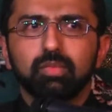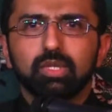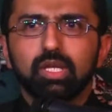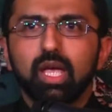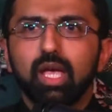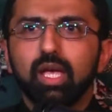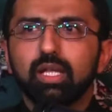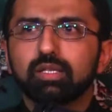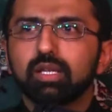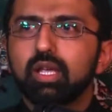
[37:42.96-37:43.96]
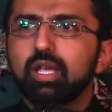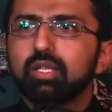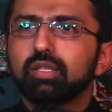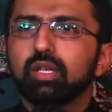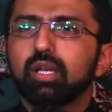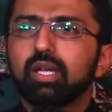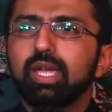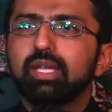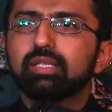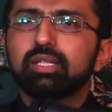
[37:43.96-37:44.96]
They had the
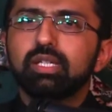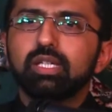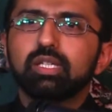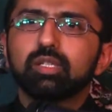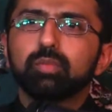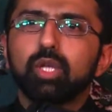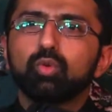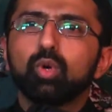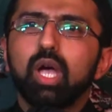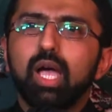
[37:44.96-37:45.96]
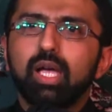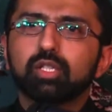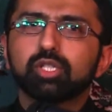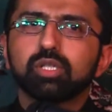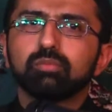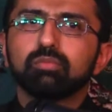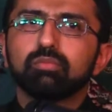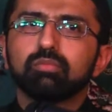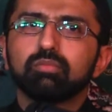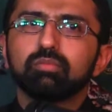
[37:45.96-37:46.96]
18 Banu Hashim,